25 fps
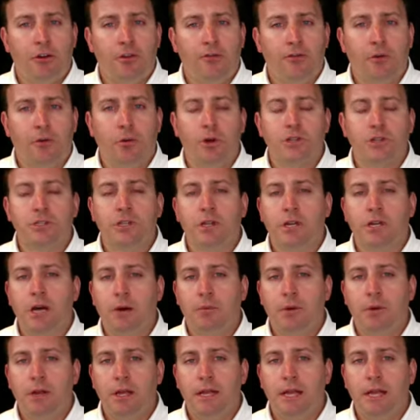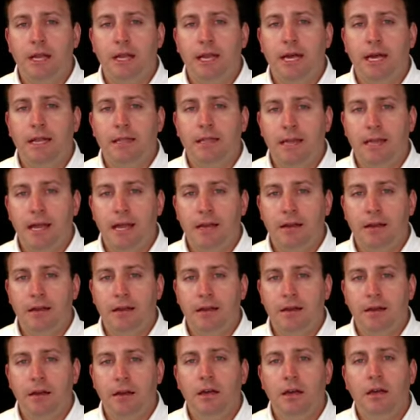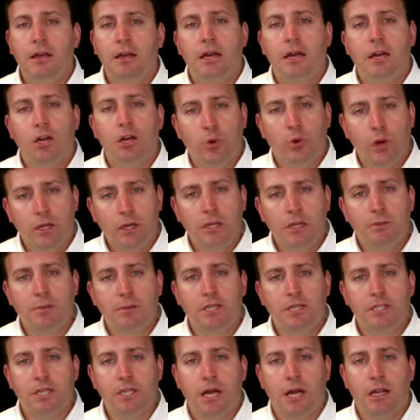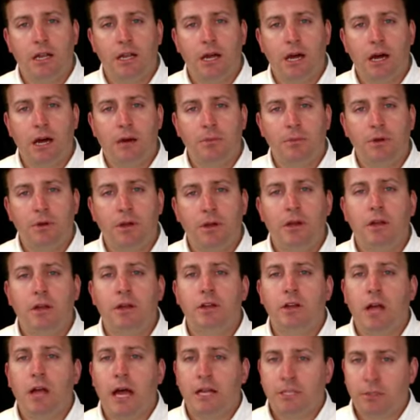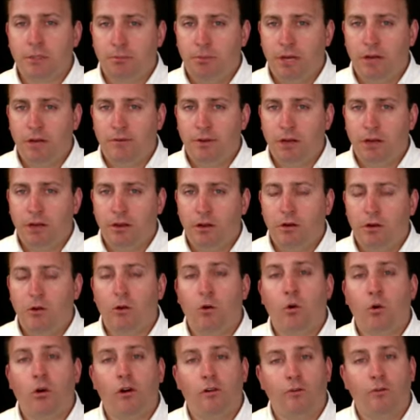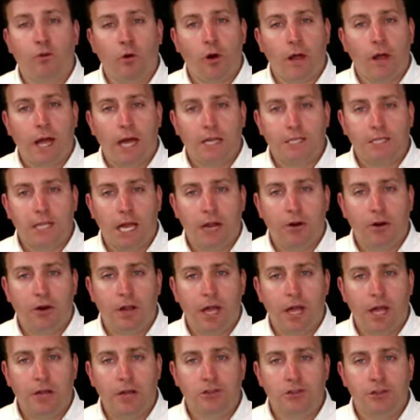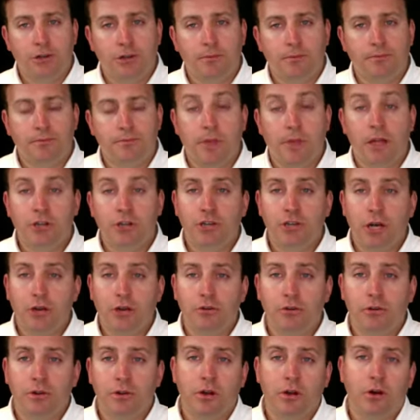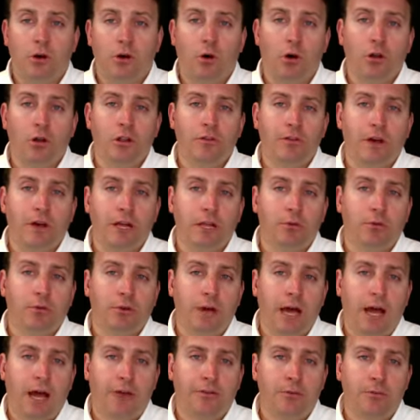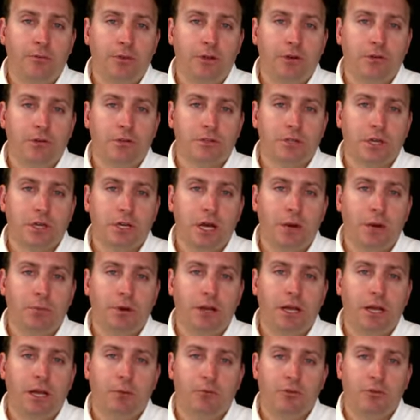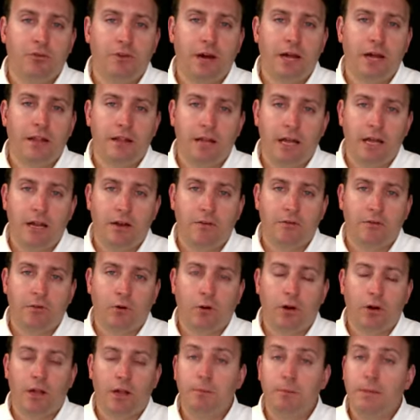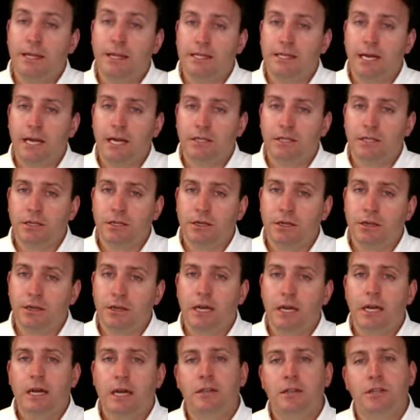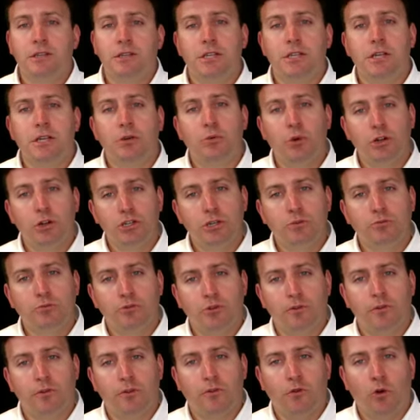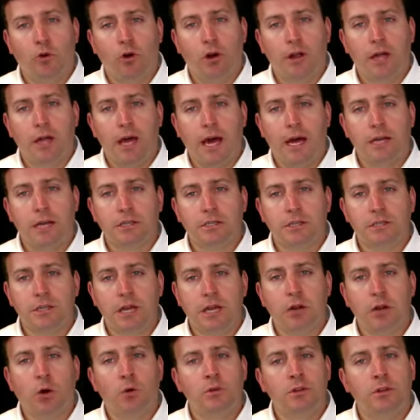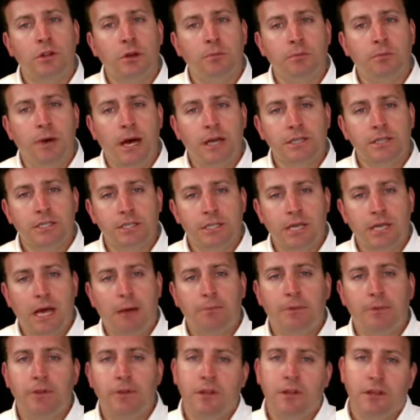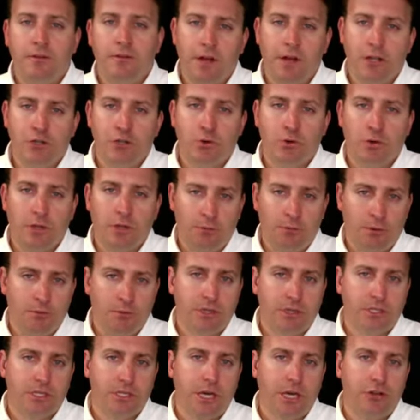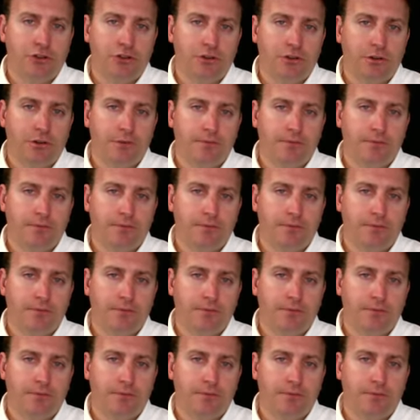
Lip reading: for which the company can get data can quickly be set up as a pivot or a forecast aggregation. And generally, all available attributes a company can provide data for can be tested to see which improve the forecast, and only the best kept in the eventual implementation.